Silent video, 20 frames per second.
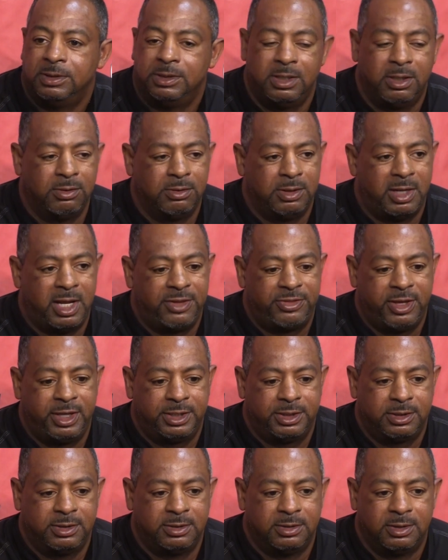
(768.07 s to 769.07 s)
You know, I
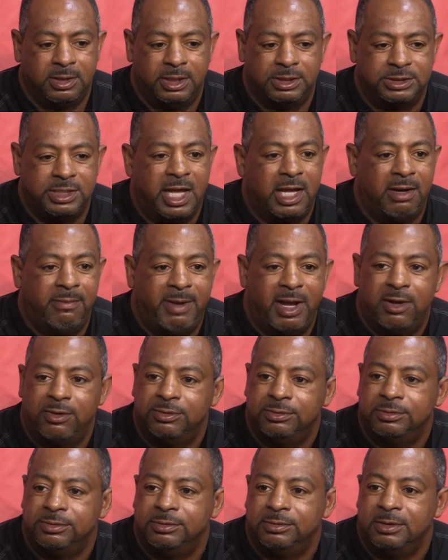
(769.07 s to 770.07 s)
think it's not about